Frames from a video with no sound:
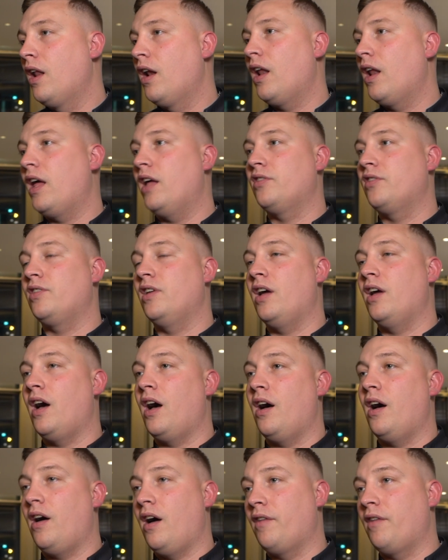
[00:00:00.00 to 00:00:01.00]
like I say,
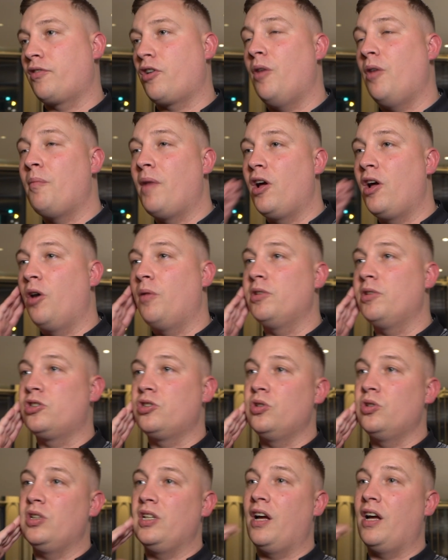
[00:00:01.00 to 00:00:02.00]
I've got my
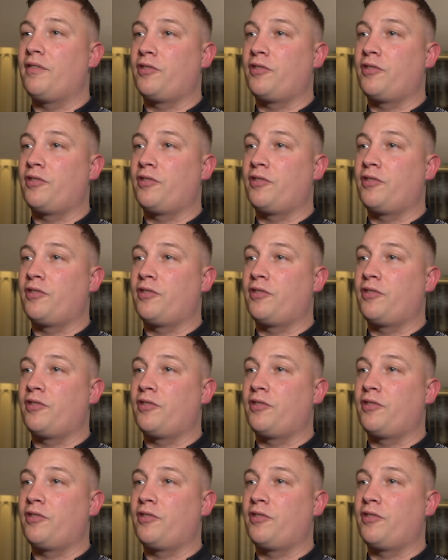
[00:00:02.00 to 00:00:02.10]
opportunity.